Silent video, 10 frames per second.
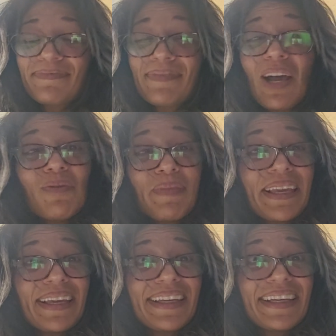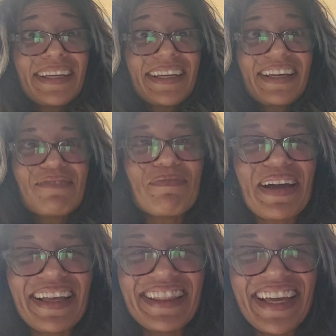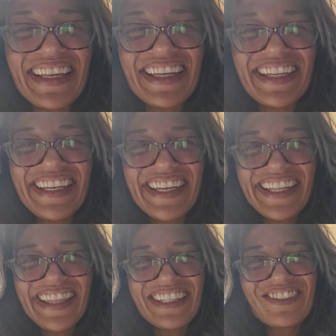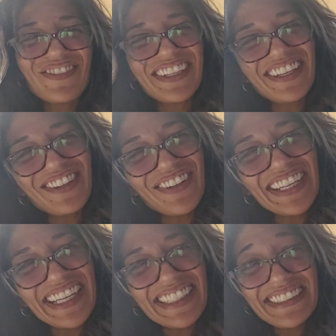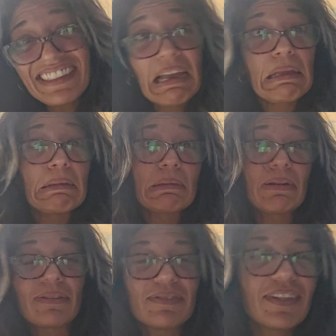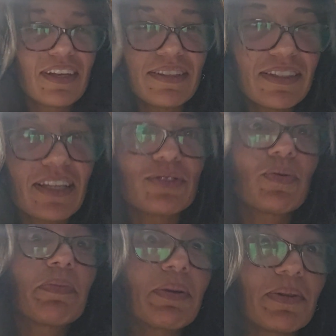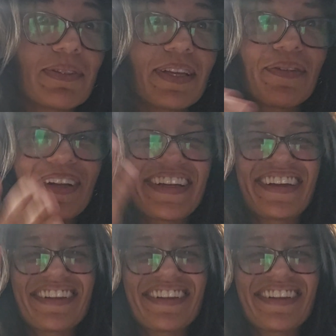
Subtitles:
Help me by liking this video, I guess. I don't know. That's what people say, right?